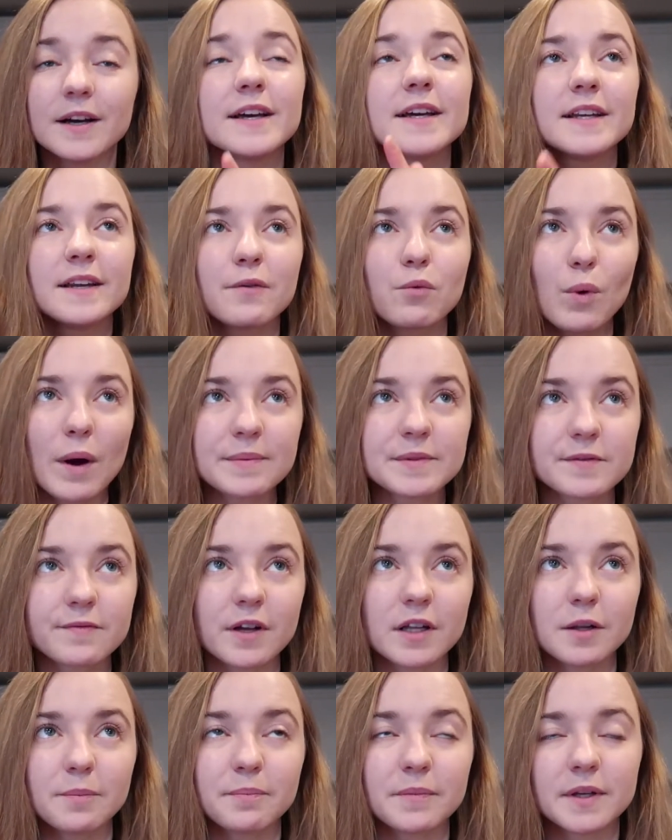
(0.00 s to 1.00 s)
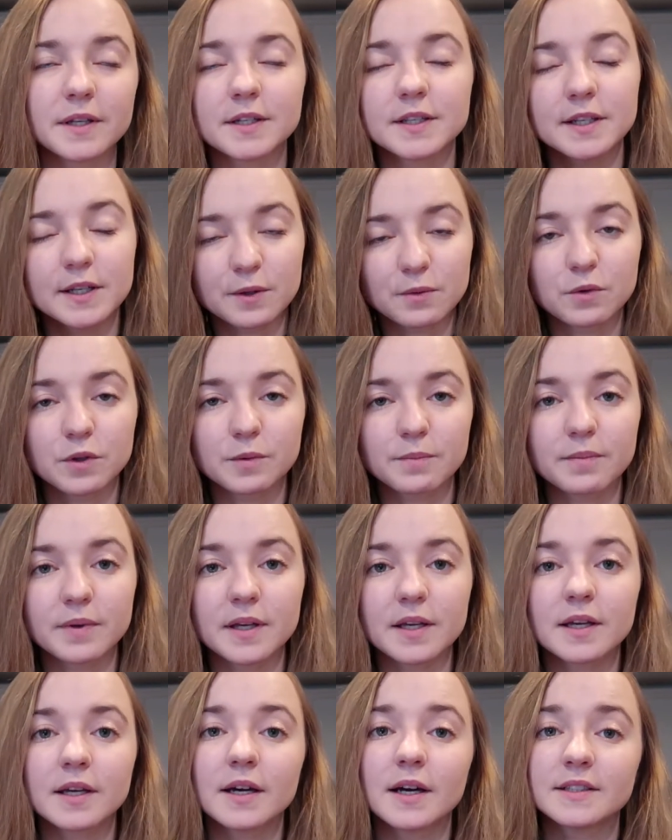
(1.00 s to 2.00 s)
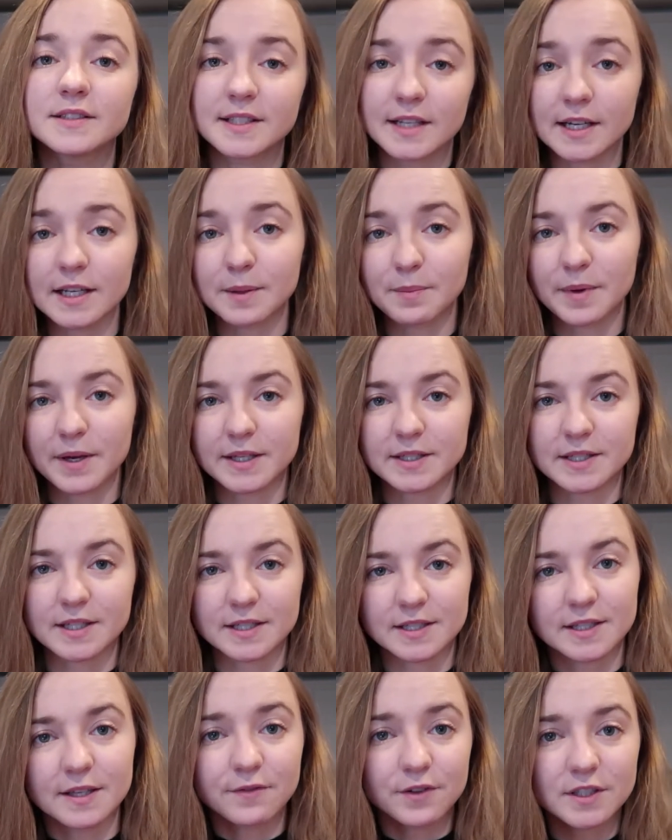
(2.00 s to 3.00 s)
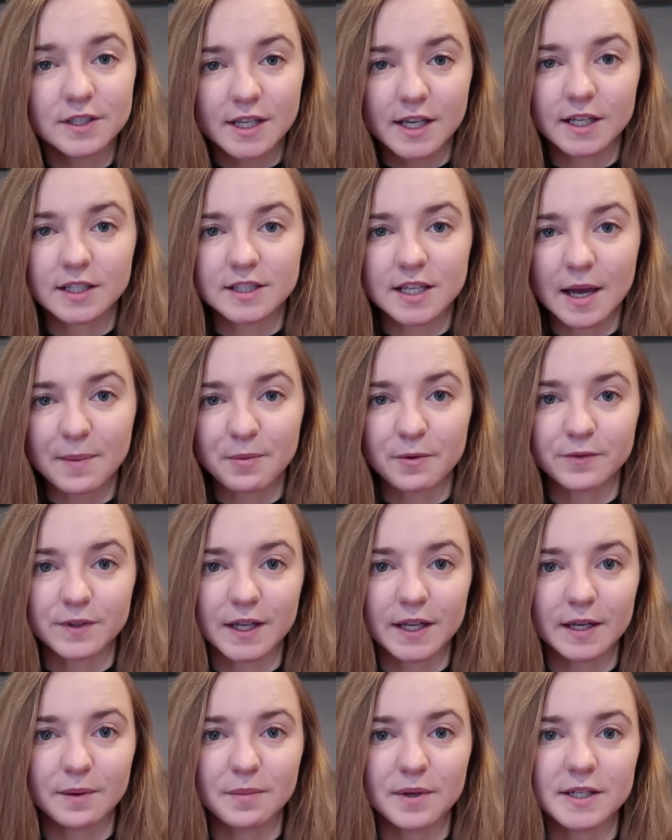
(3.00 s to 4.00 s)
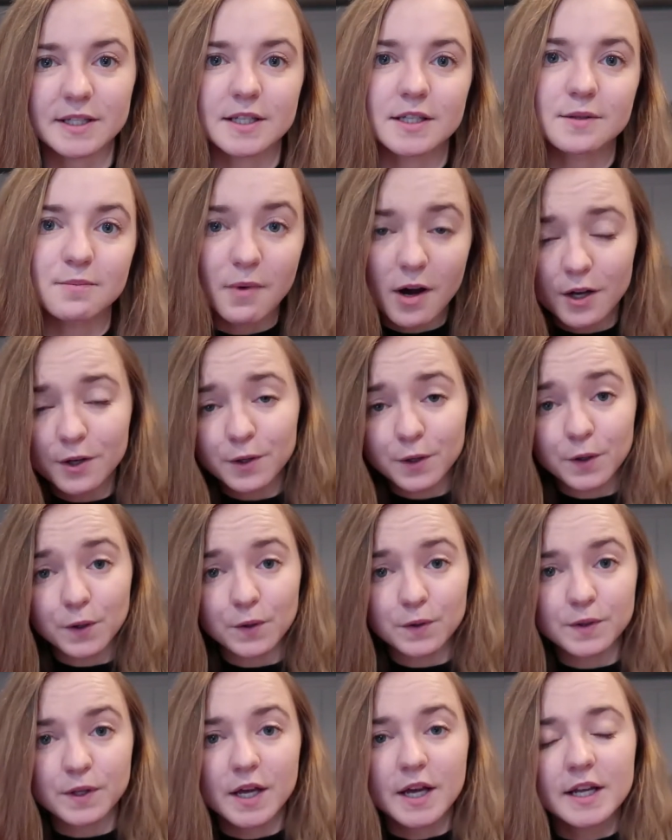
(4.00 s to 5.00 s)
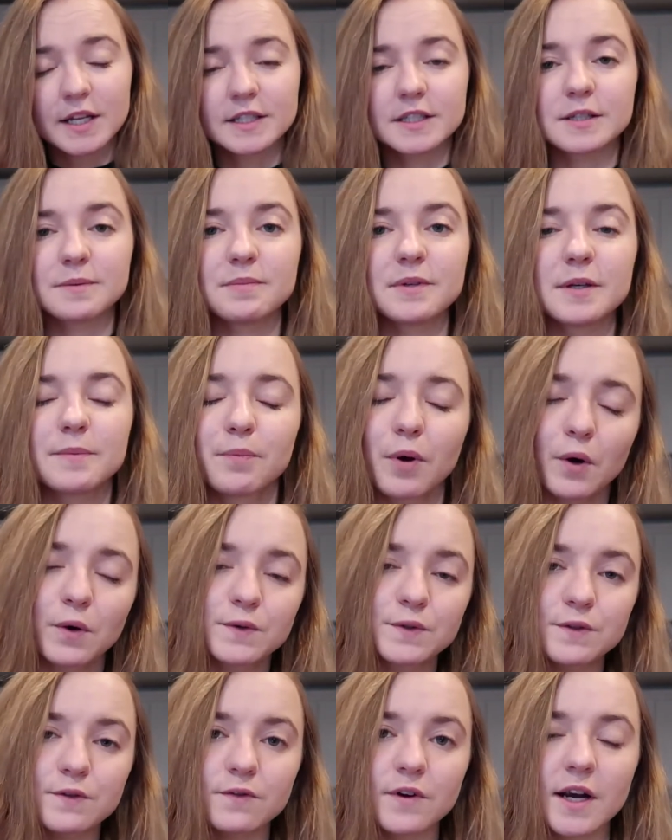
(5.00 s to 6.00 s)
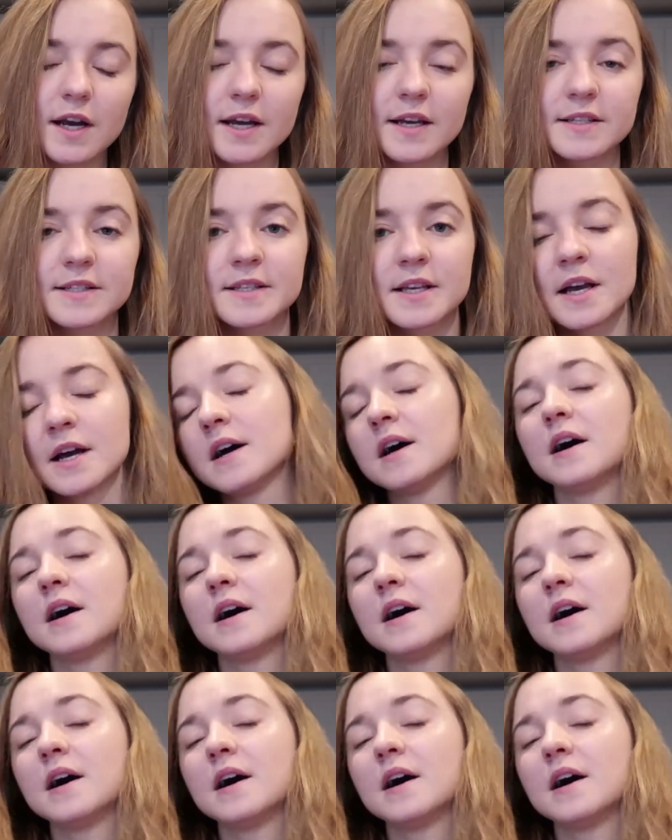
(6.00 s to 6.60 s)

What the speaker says: in a web development, it would be a databases, different type of databases, MongoDB, Postgres,